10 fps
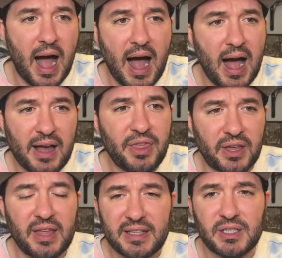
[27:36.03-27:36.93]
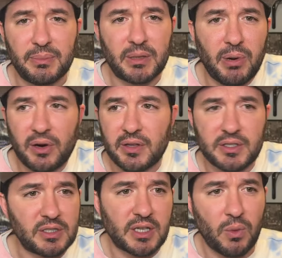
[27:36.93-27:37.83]
I think that's a big part of
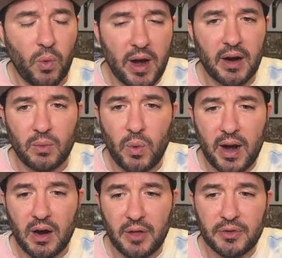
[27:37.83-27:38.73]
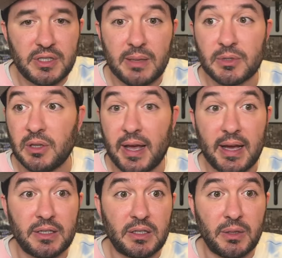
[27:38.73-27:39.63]
this, is like where other teams land.